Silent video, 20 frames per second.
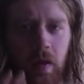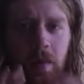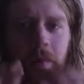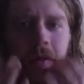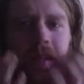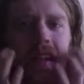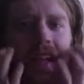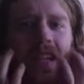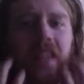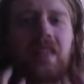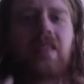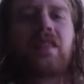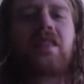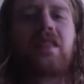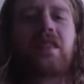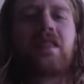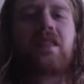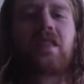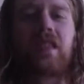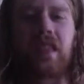but like
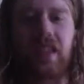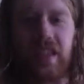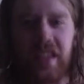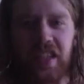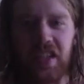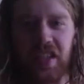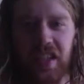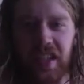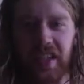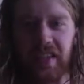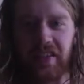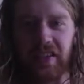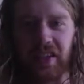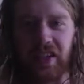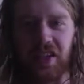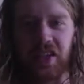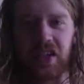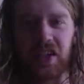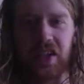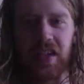even the
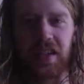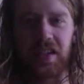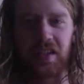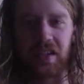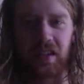cheeks are